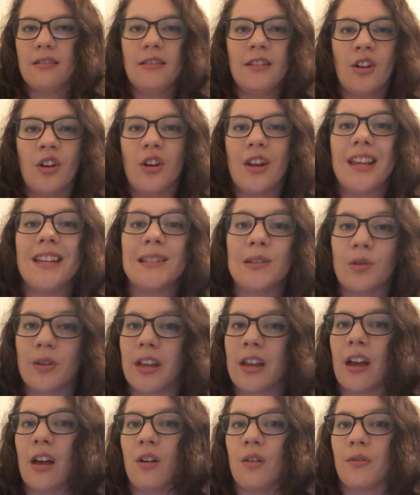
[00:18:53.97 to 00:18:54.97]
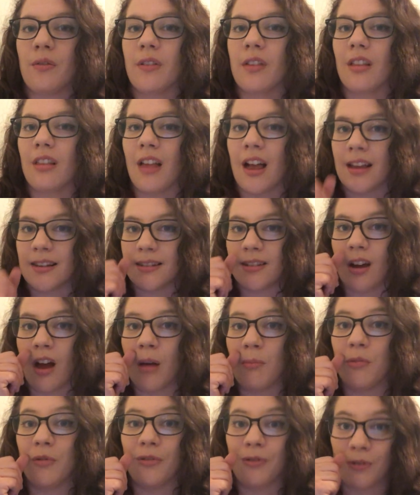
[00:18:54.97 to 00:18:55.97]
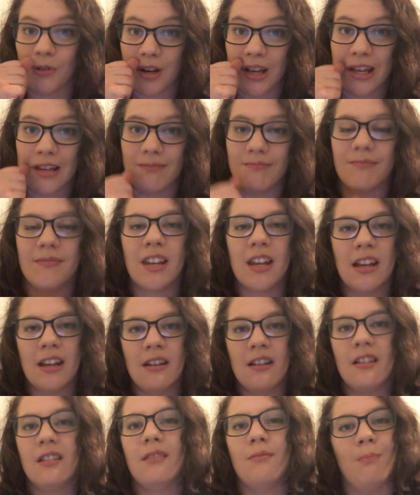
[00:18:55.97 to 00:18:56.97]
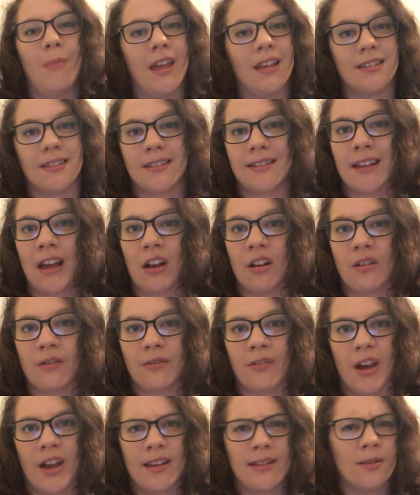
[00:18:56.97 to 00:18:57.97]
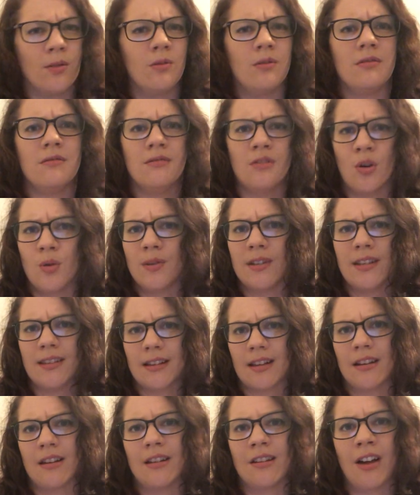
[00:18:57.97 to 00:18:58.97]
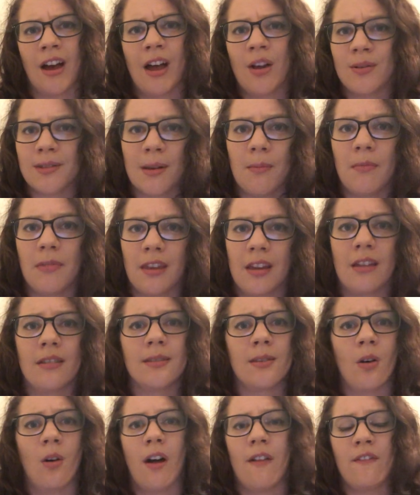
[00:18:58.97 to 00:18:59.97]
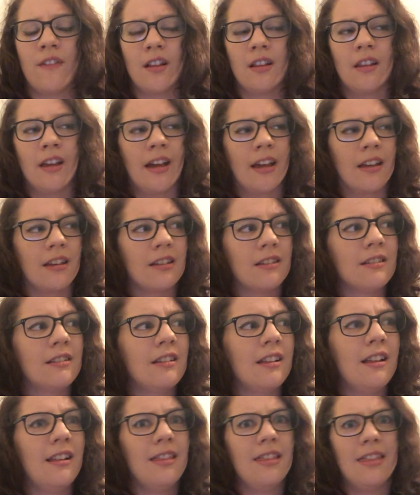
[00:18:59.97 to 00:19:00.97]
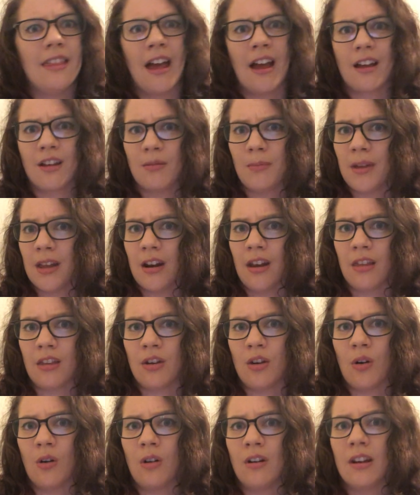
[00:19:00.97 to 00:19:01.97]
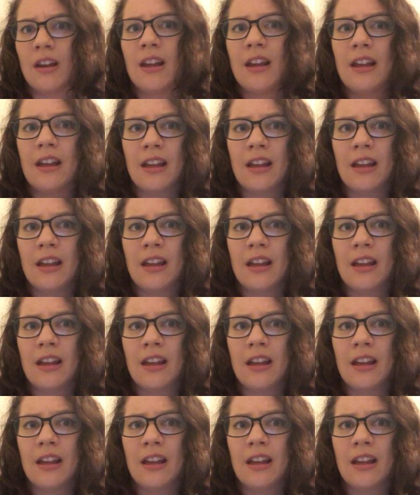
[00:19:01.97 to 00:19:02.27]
you know, he's looking at her for the last time before he makes a sacrifice or knows he's going to die or something. So I feel like that could be another nod